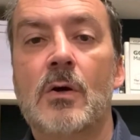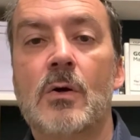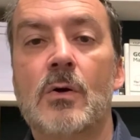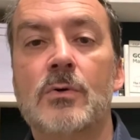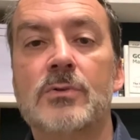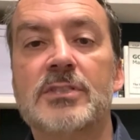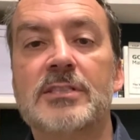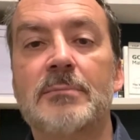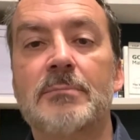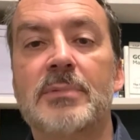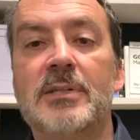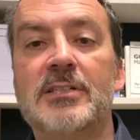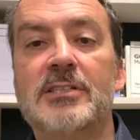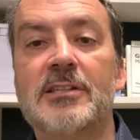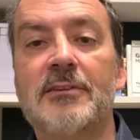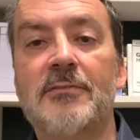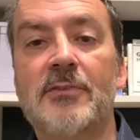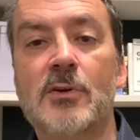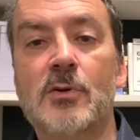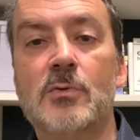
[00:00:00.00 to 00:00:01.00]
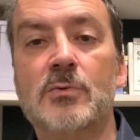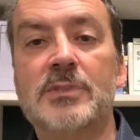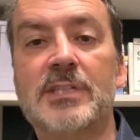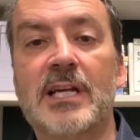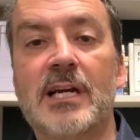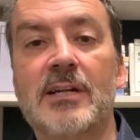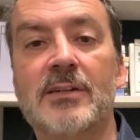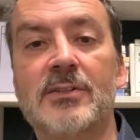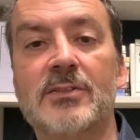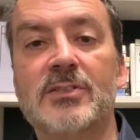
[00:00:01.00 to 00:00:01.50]
or simply
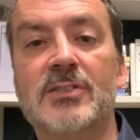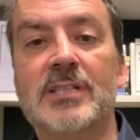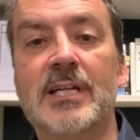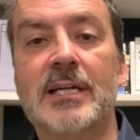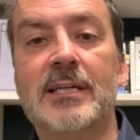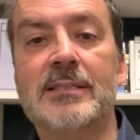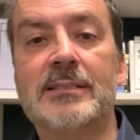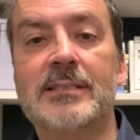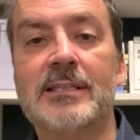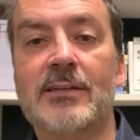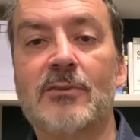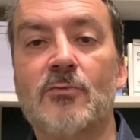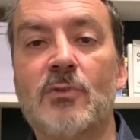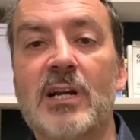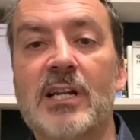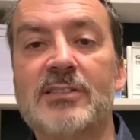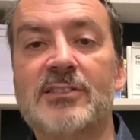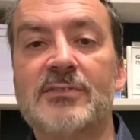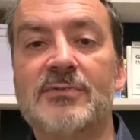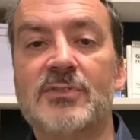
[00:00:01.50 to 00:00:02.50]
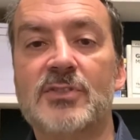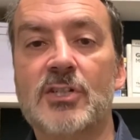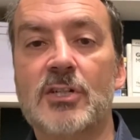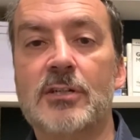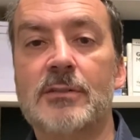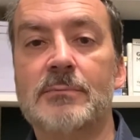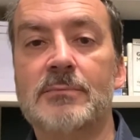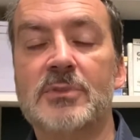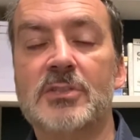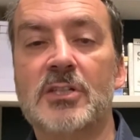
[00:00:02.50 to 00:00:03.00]
difficulty understanding relative
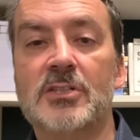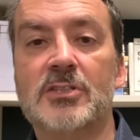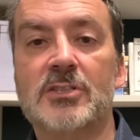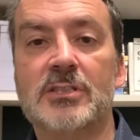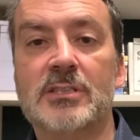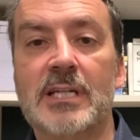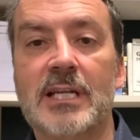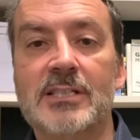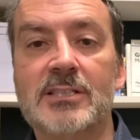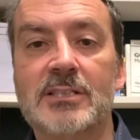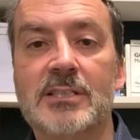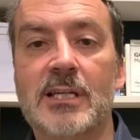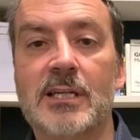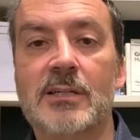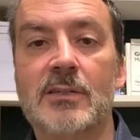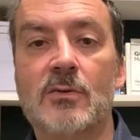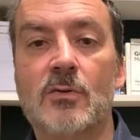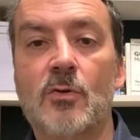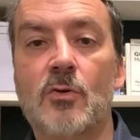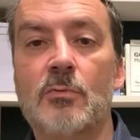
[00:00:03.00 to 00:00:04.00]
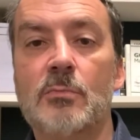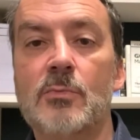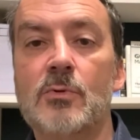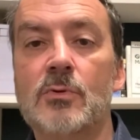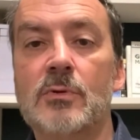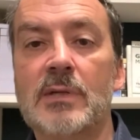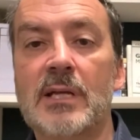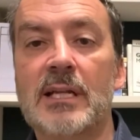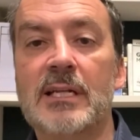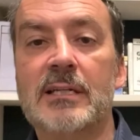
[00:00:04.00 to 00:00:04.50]
terms such as less than or
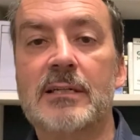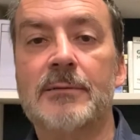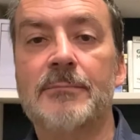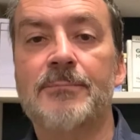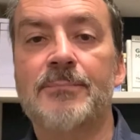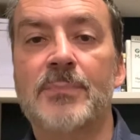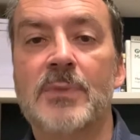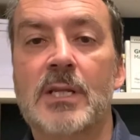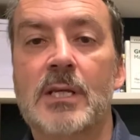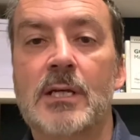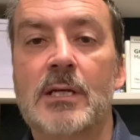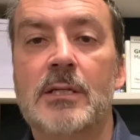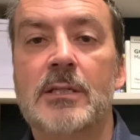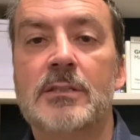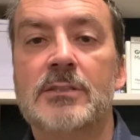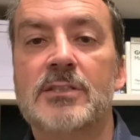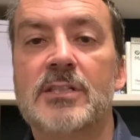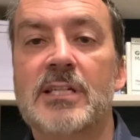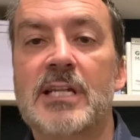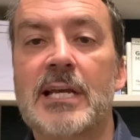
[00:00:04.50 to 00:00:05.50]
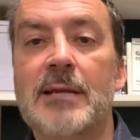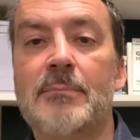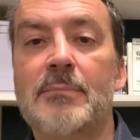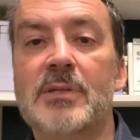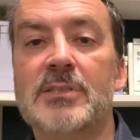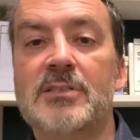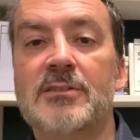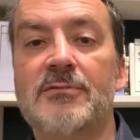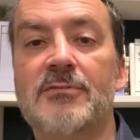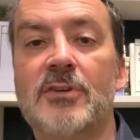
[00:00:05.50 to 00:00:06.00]
more than, to name
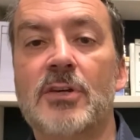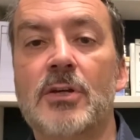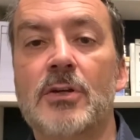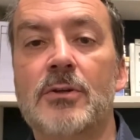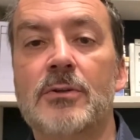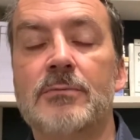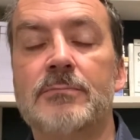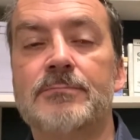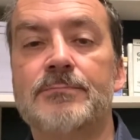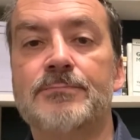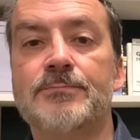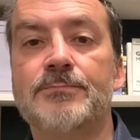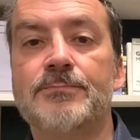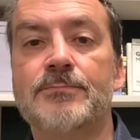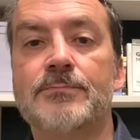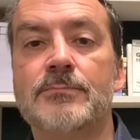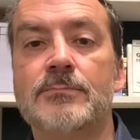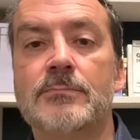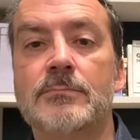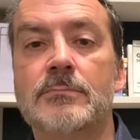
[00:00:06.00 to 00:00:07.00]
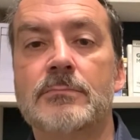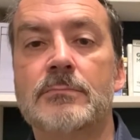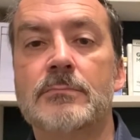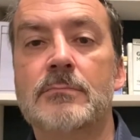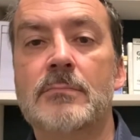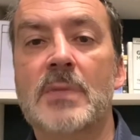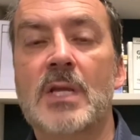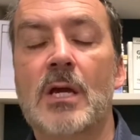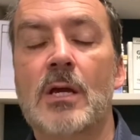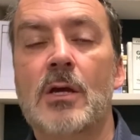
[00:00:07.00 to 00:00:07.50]
but a few.
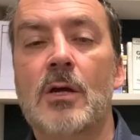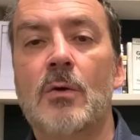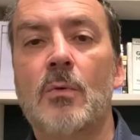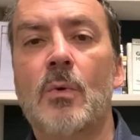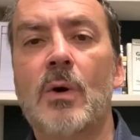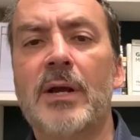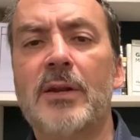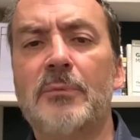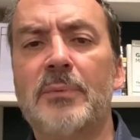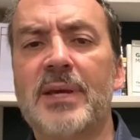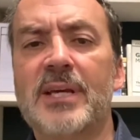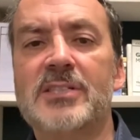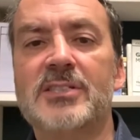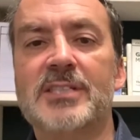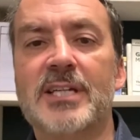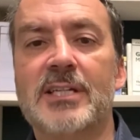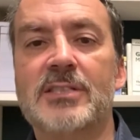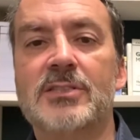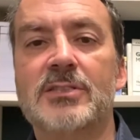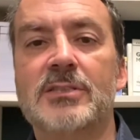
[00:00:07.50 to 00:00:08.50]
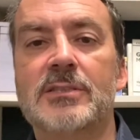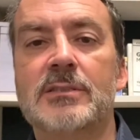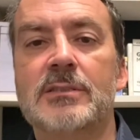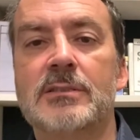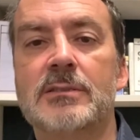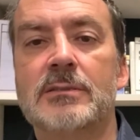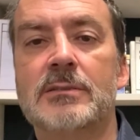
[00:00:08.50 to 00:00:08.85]
Why do we assess?